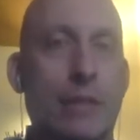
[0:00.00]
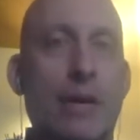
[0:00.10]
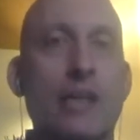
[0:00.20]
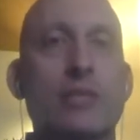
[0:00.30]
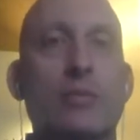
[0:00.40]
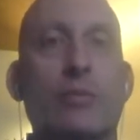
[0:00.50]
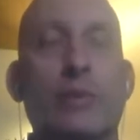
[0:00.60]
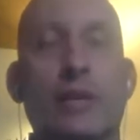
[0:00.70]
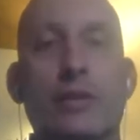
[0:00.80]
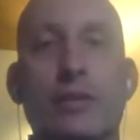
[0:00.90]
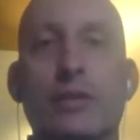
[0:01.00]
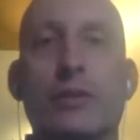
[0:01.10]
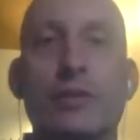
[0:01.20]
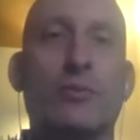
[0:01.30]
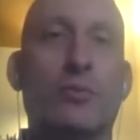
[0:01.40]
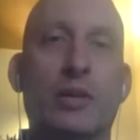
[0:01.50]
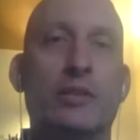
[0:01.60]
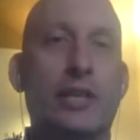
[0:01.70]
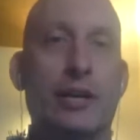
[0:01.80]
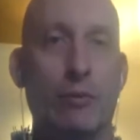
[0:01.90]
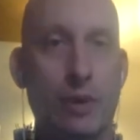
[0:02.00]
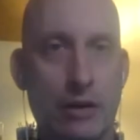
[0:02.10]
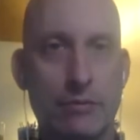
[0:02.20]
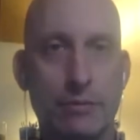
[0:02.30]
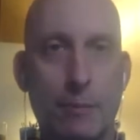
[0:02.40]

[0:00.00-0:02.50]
possible because there isn't one to get rid of.